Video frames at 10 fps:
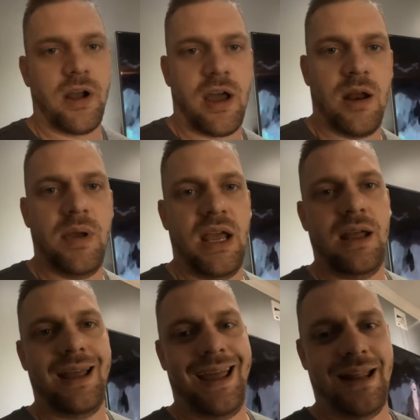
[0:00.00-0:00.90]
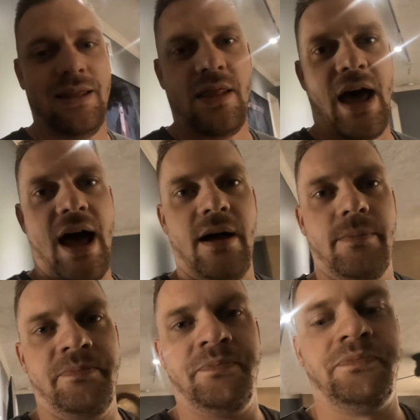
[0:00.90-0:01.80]
you're going to be in that
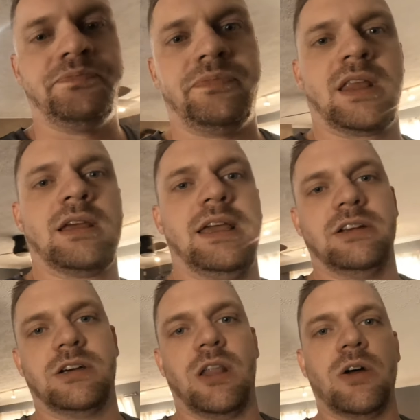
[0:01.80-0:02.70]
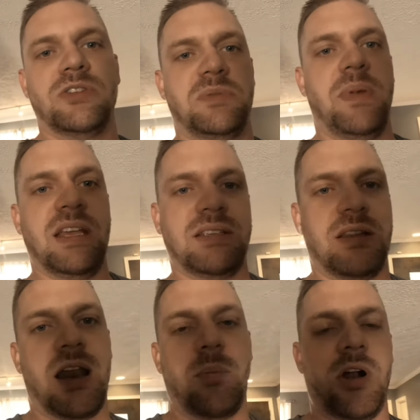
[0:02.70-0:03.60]
enclosed space in
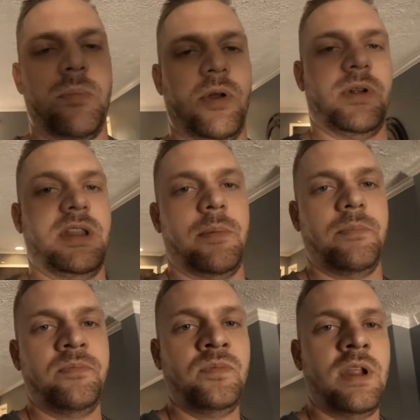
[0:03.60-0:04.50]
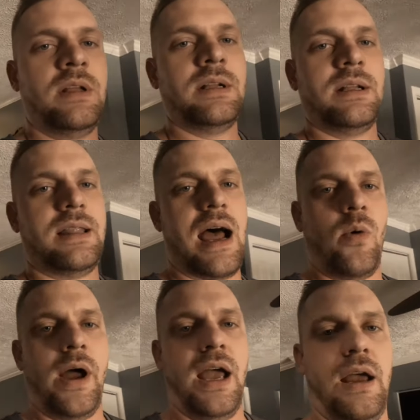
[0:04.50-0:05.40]
that apartment with them. That
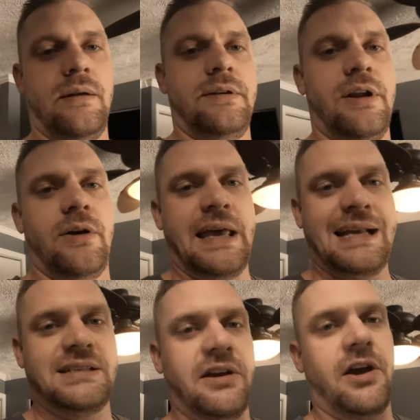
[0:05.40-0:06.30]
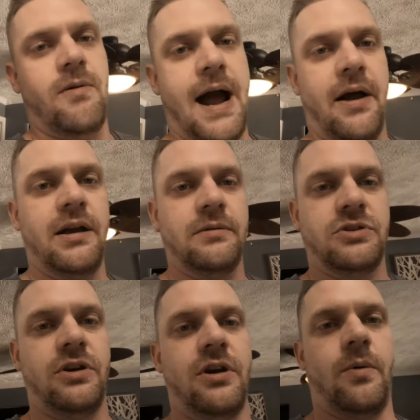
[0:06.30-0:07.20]
way, you know, kids can get rowdy,
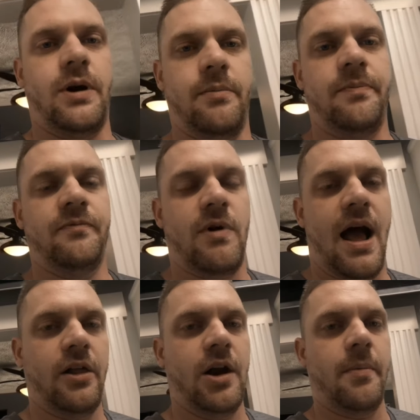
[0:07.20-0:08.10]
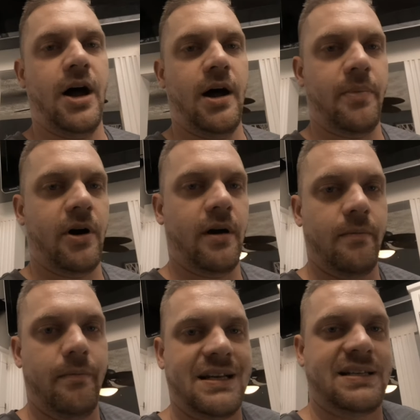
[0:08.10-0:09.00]
so you don't want them riling them up or
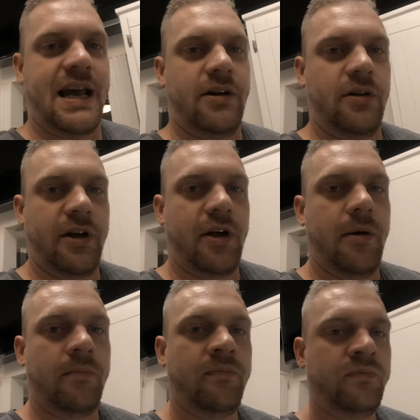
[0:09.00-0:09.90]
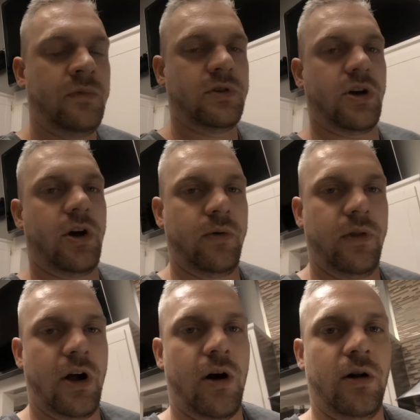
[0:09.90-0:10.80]
mishandling them. So
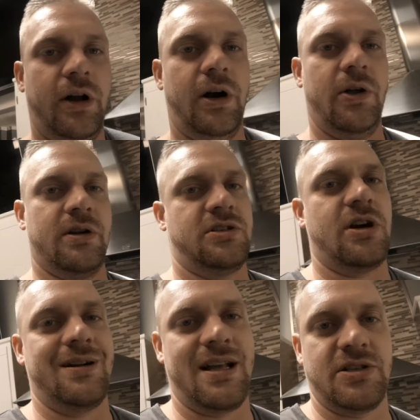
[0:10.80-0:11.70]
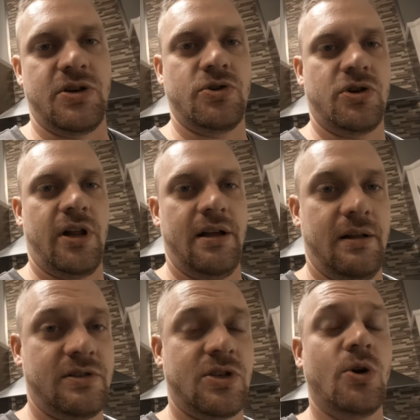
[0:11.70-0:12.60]
the earlier you can start that social
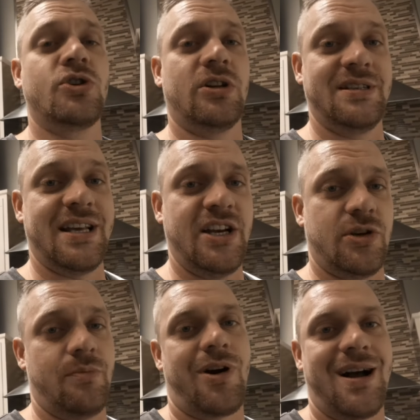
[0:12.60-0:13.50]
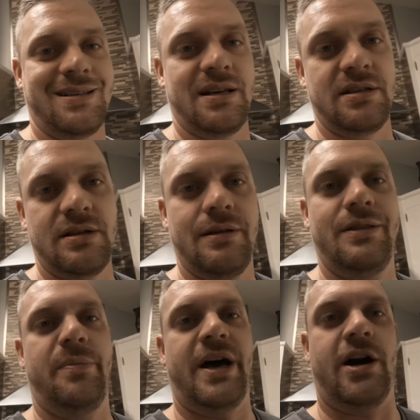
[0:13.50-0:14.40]
socialization process,
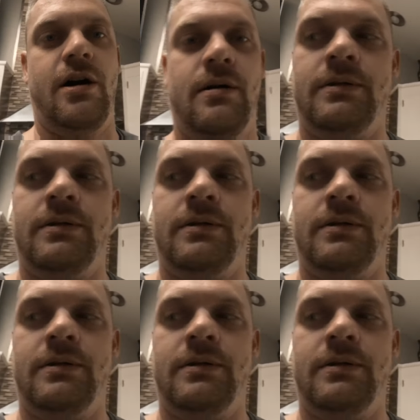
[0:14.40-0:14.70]
the better.